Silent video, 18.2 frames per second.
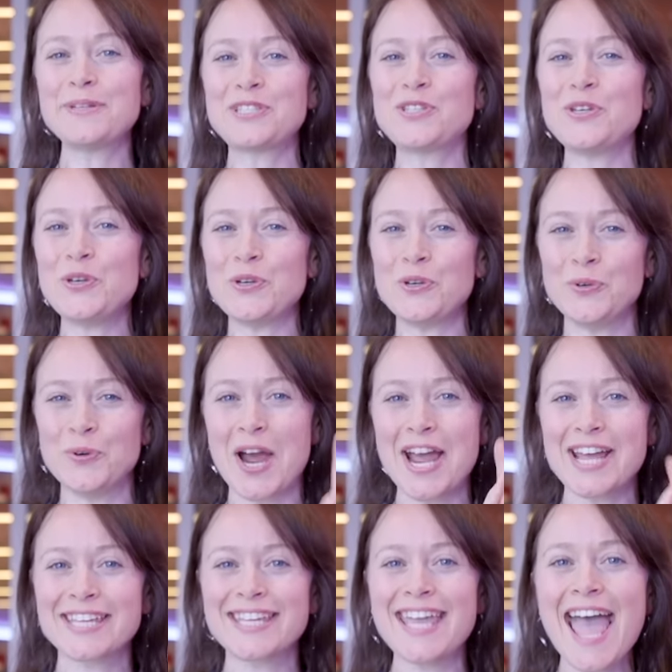2,
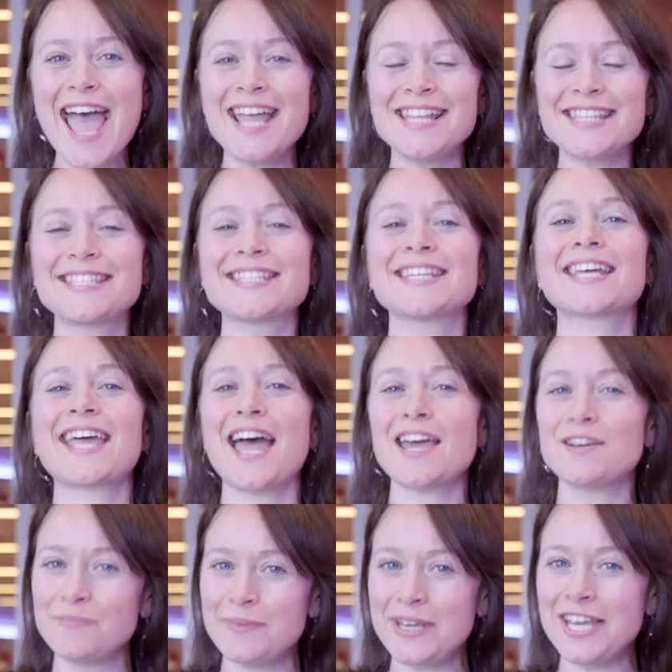get
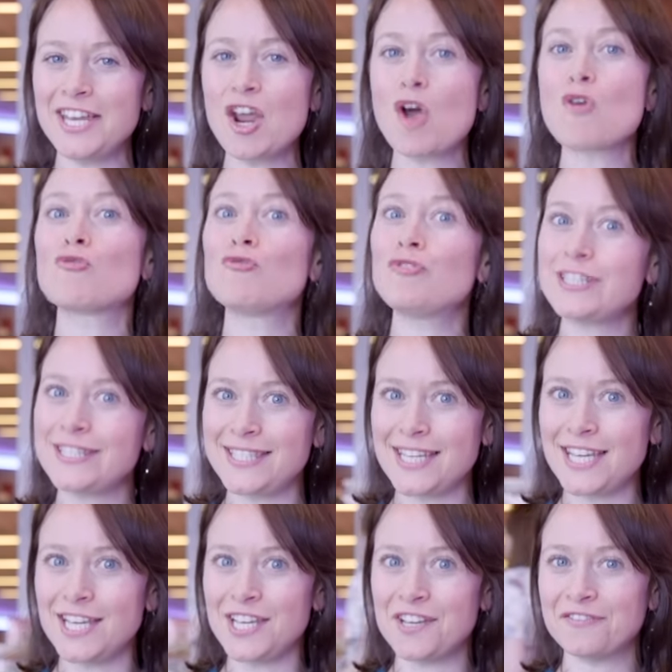can mean
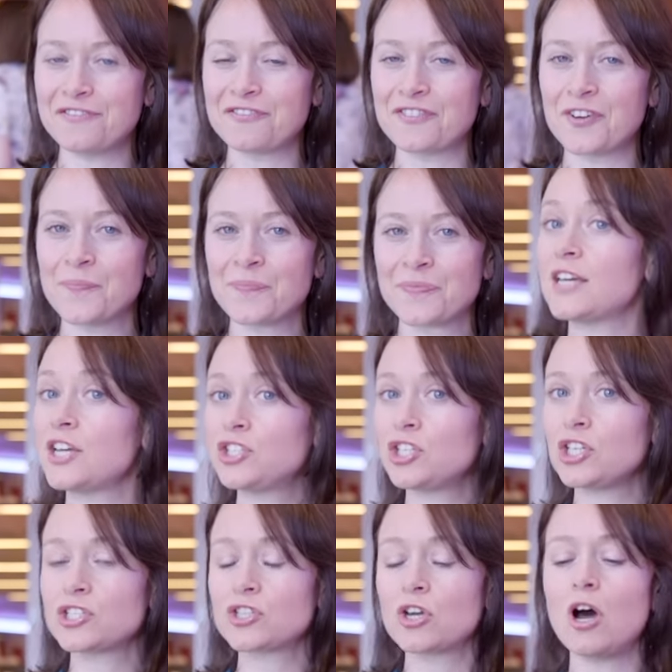receive. They
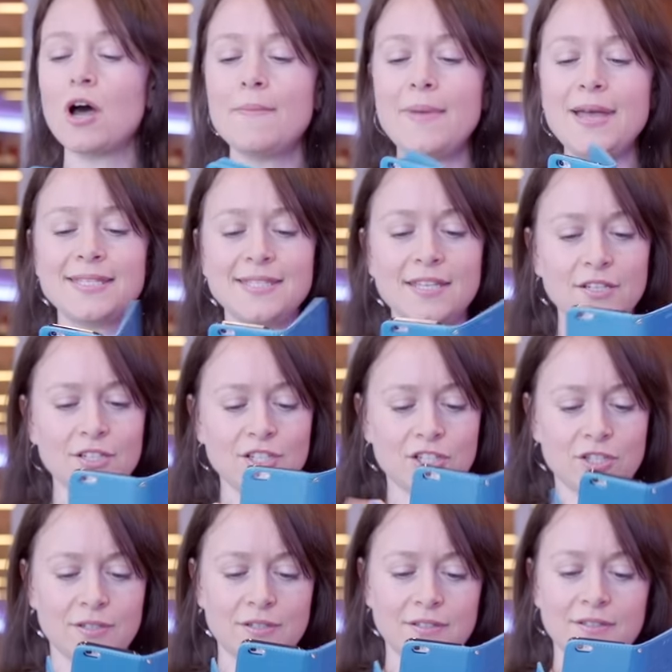just got a
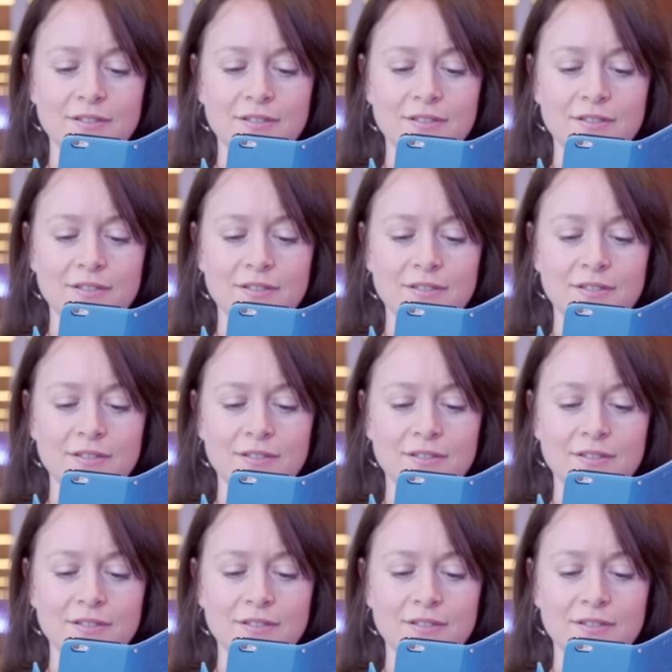message.